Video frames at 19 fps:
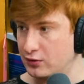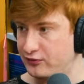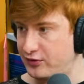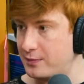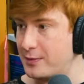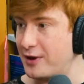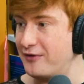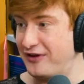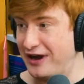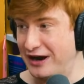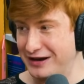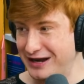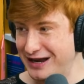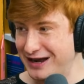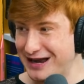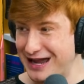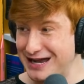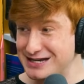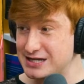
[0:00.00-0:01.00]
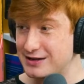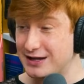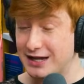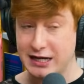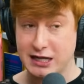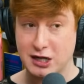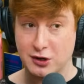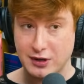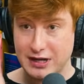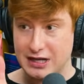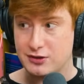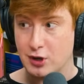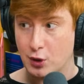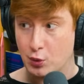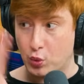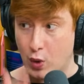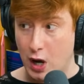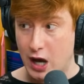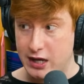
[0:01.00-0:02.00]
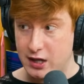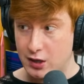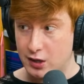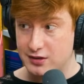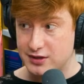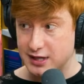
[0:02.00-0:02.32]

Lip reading: from a very young age that like you're either one or the